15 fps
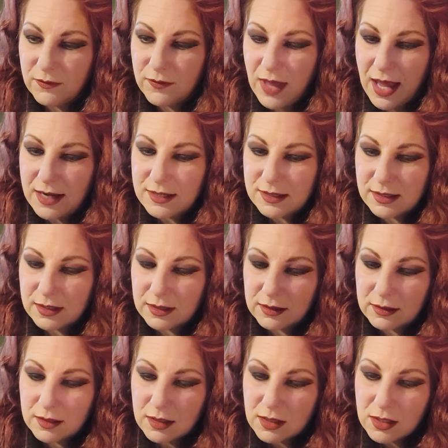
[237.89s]
vaxing.
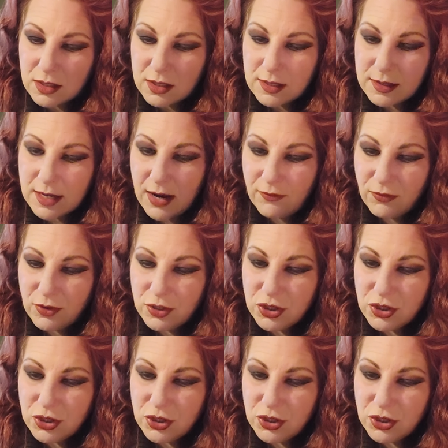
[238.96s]
Never